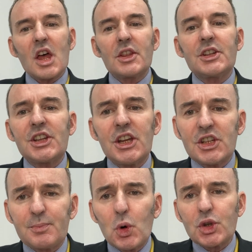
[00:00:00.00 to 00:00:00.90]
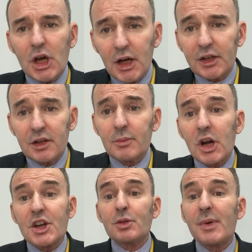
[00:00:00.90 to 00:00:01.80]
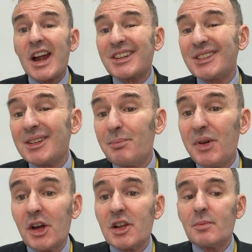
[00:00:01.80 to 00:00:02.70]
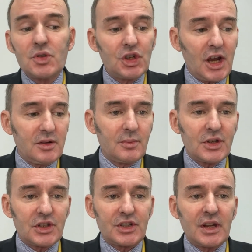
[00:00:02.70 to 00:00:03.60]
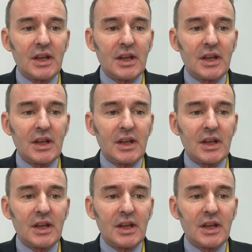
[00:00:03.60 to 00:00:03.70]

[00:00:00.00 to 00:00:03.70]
This is Paul Turner, the Immigration Barrister at Imperium Chambers.